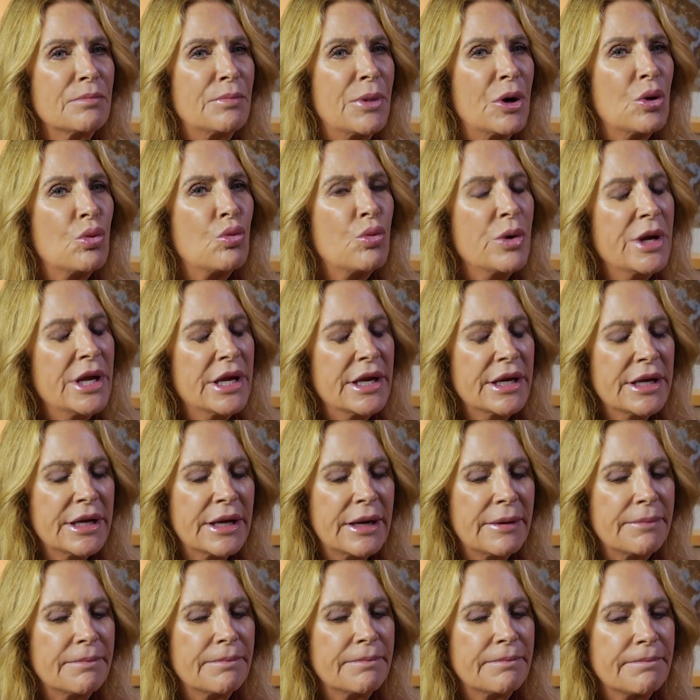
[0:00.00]
But we
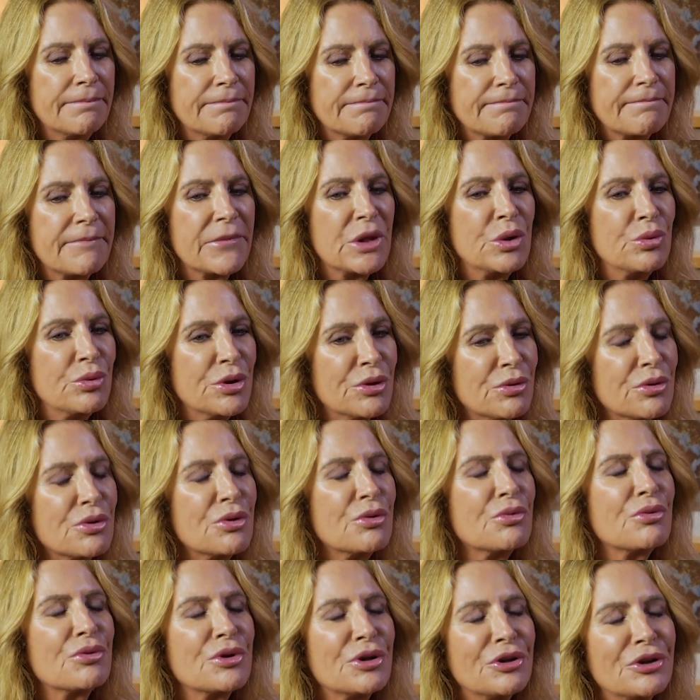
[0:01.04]
were
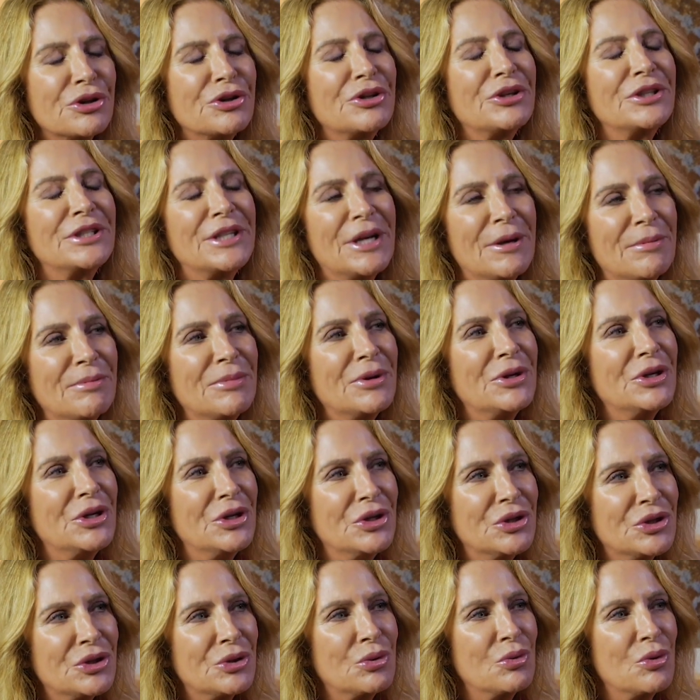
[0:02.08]
a really good
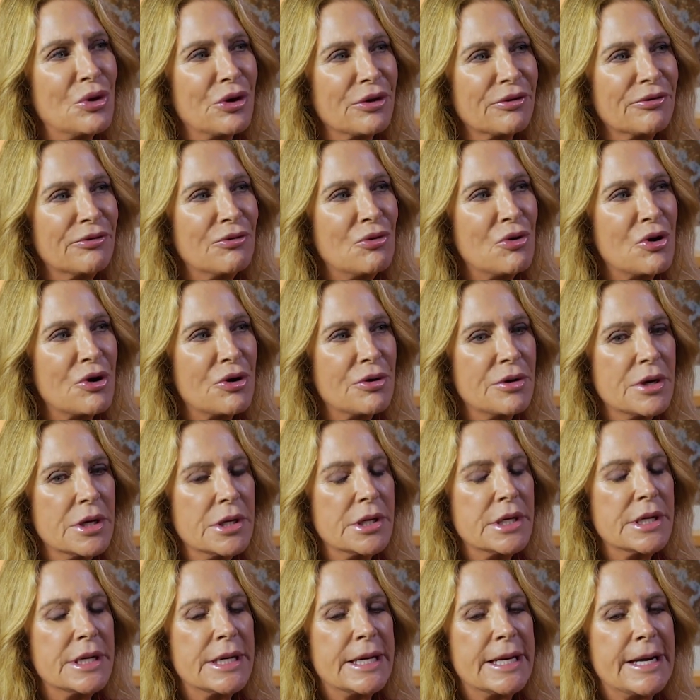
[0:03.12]
company to work for.
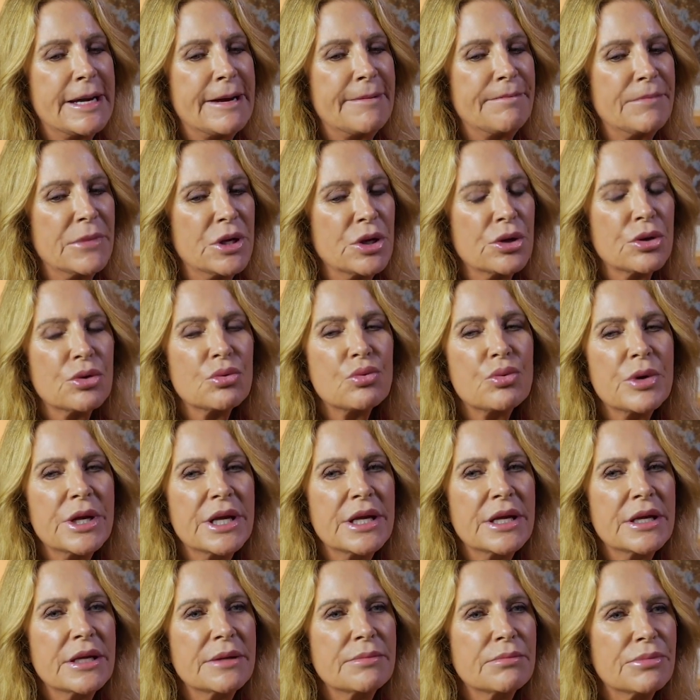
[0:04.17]

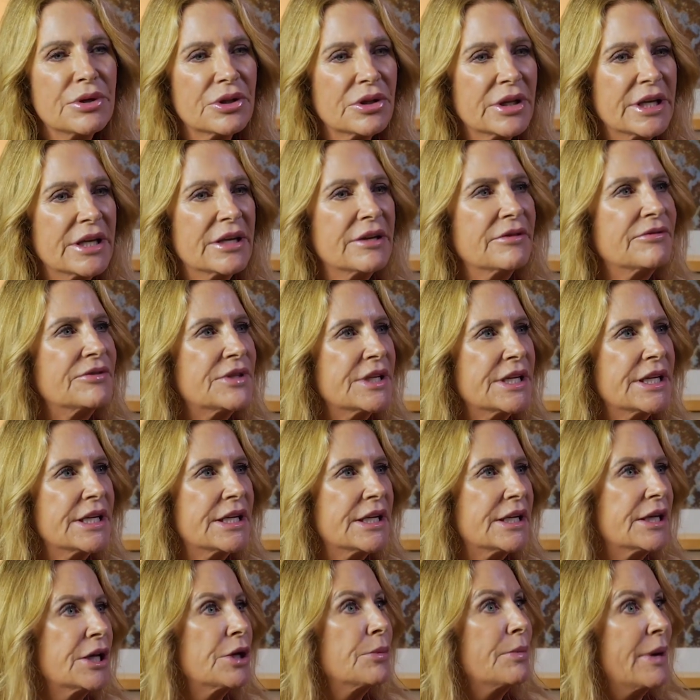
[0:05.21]
We believed
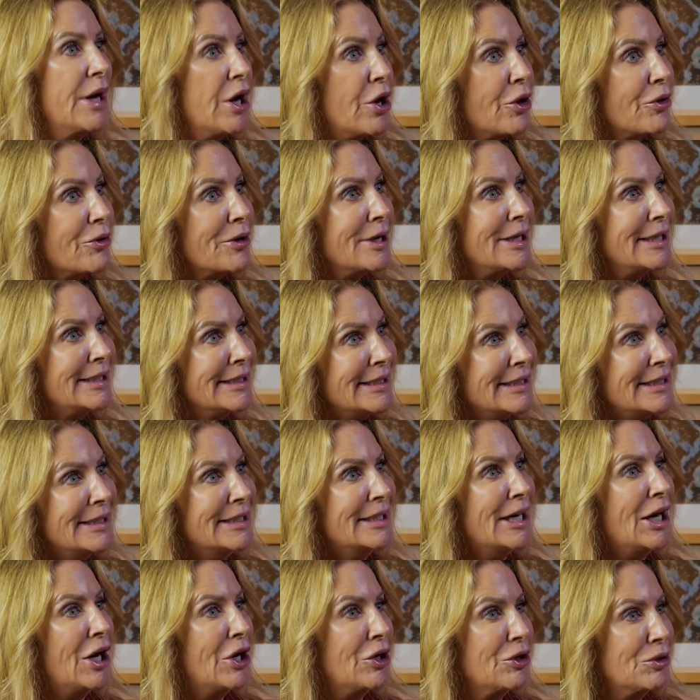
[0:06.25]
in empowering
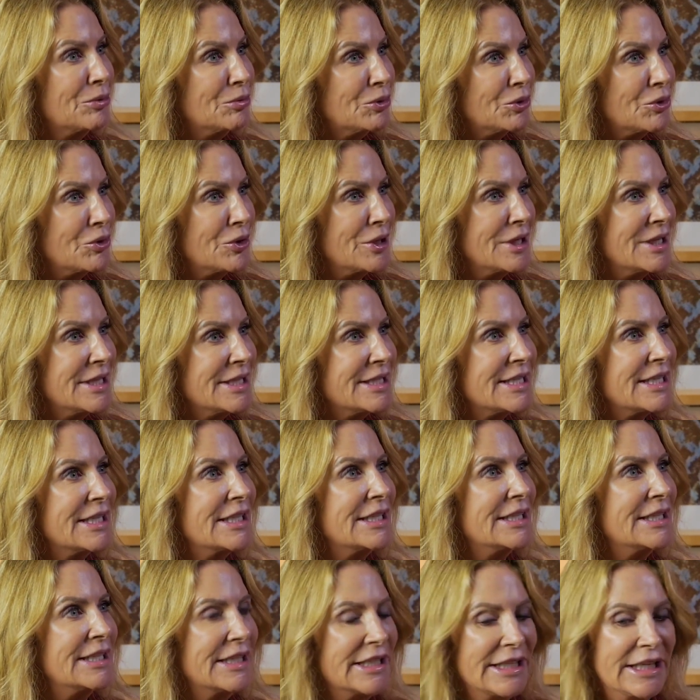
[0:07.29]
our employees,
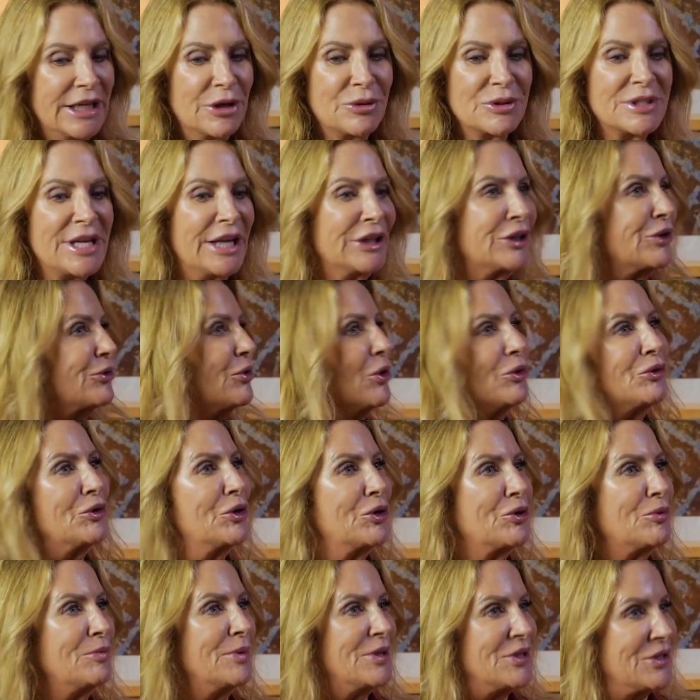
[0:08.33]
and it was like their own
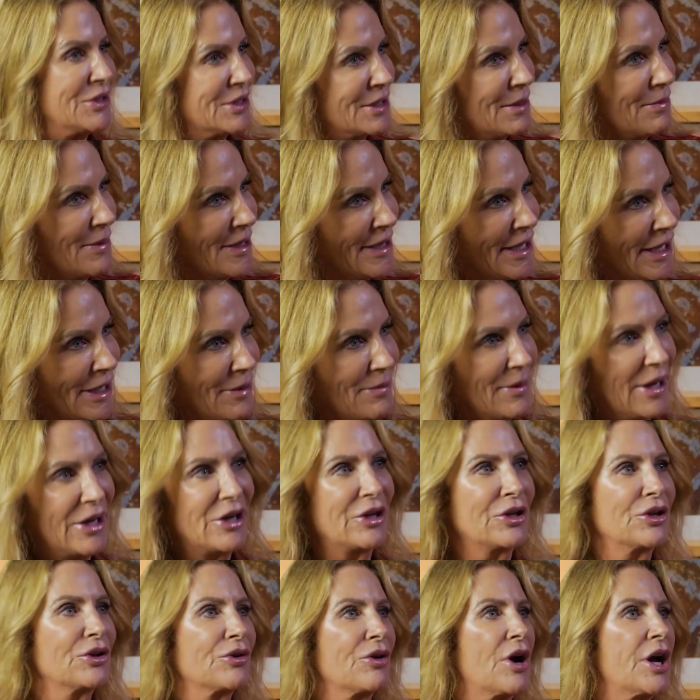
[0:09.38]
little business. I mean, think
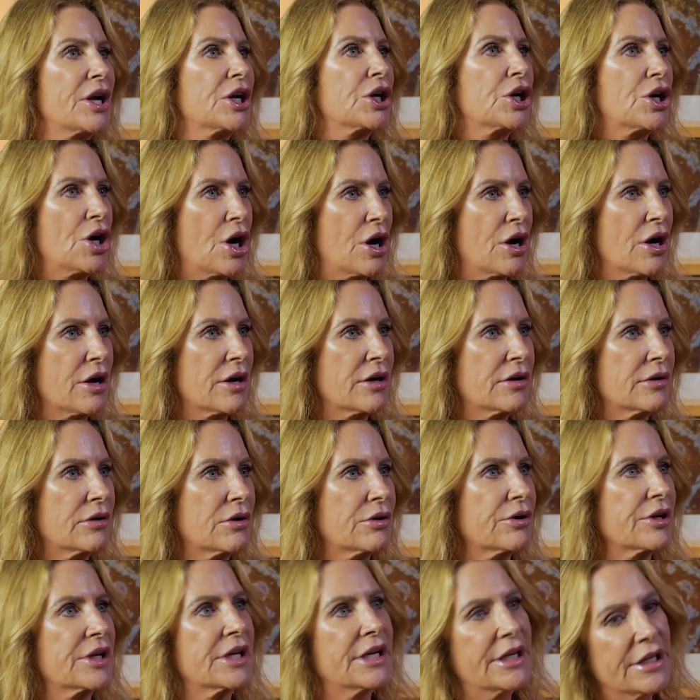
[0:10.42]
about it. You're on a cart
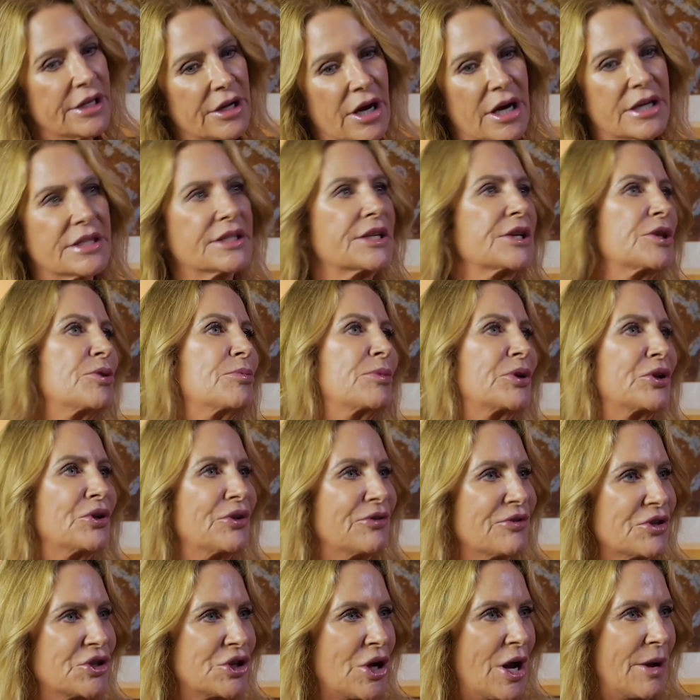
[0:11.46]
or a kiosk in the middle
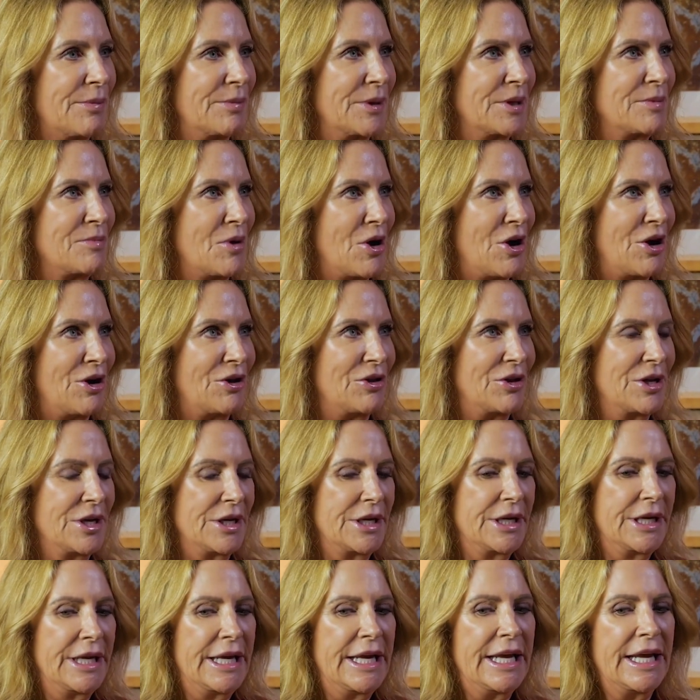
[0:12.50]
of a shopping mall,
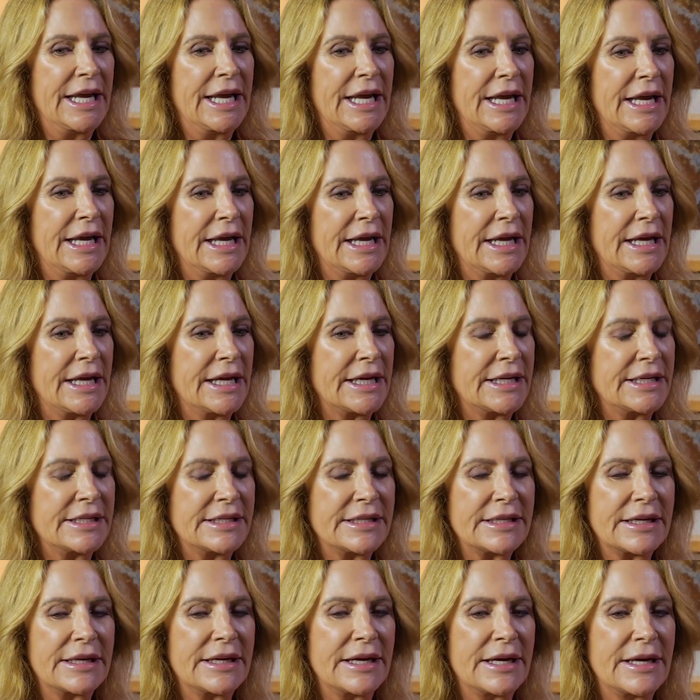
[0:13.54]

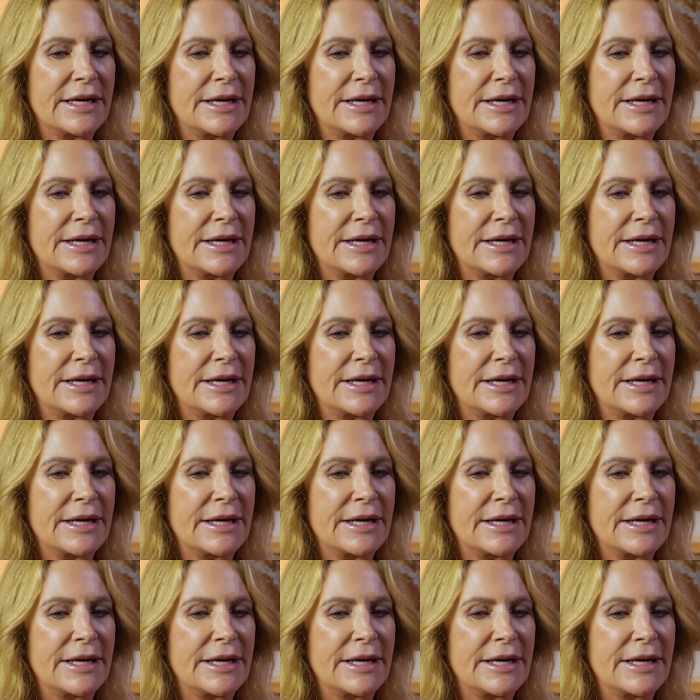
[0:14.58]
and